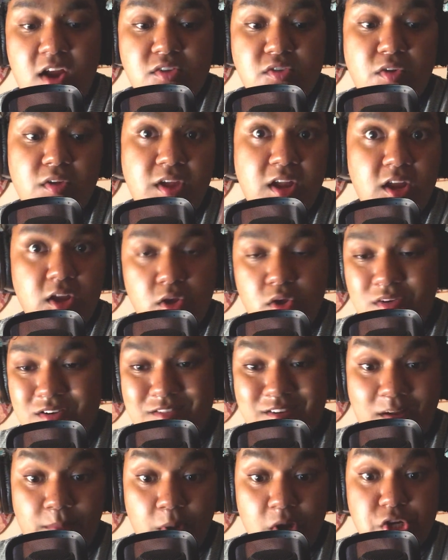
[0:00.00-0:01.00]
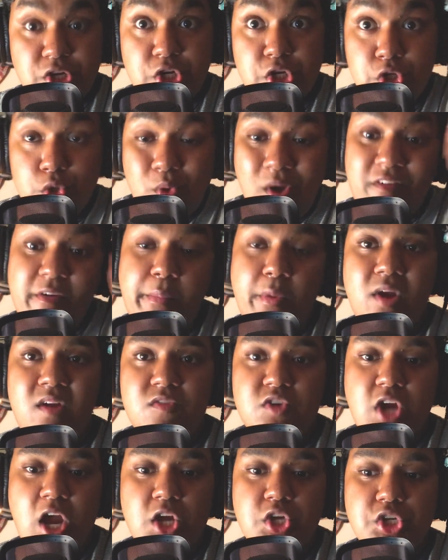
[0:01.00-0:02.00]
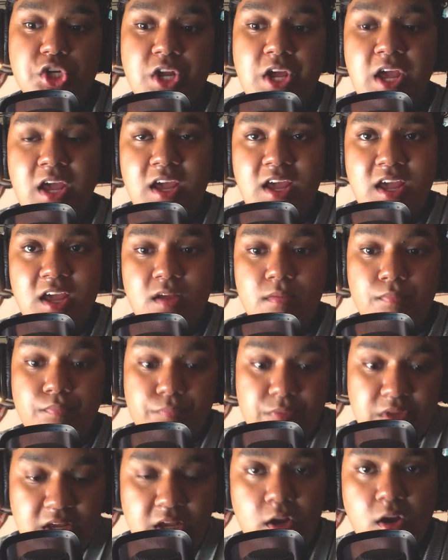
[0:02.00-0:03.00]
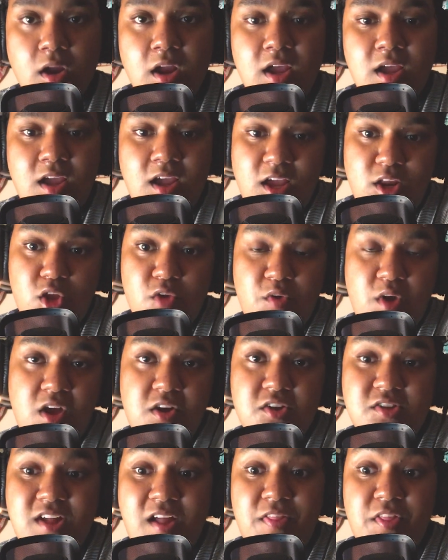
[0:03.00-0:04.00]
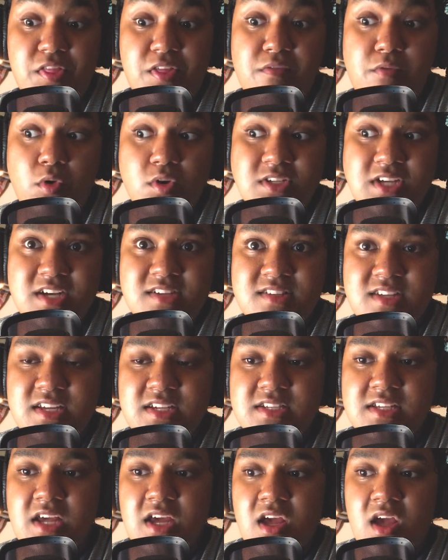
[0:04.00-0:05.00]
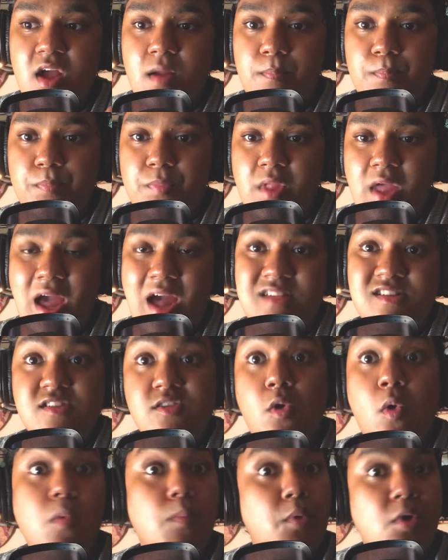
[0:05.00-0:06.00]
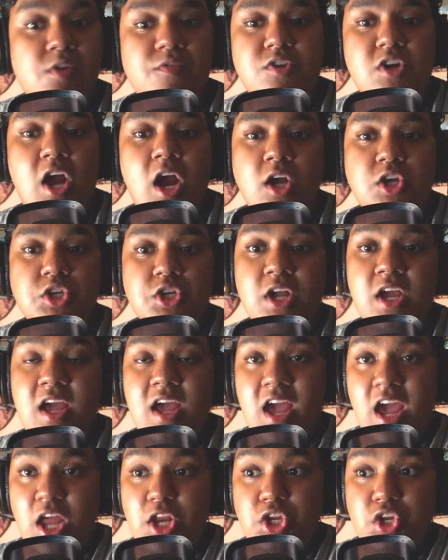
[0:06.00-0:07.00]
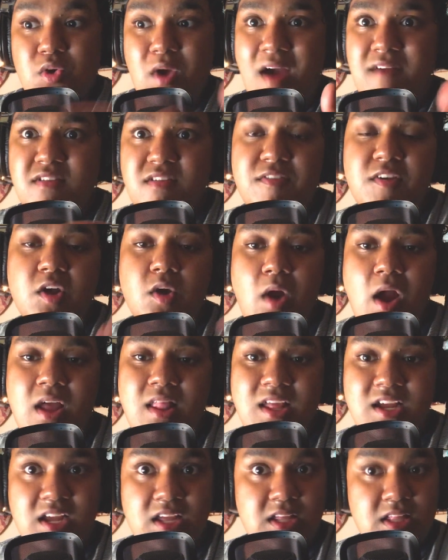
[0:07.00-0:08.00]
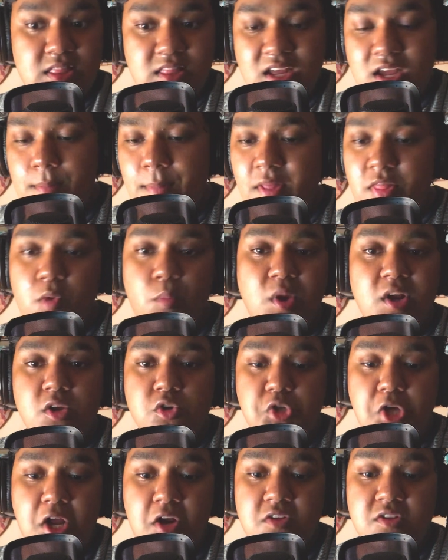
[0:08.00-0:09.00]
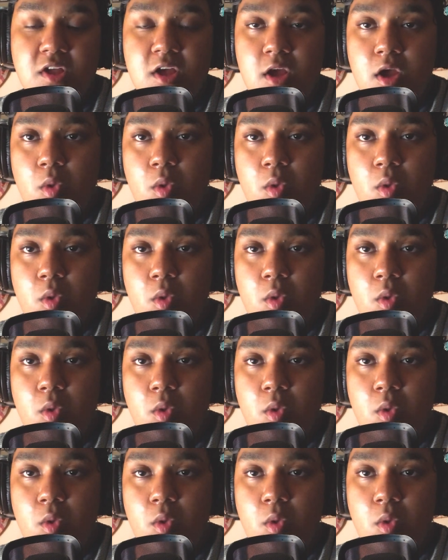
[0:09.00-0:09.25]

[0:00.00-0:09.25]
So you have a vibration, you have a point of attraction here, and you understand that the vortex has its own point of attraction, and you have to figure out, like, think about the radio channels.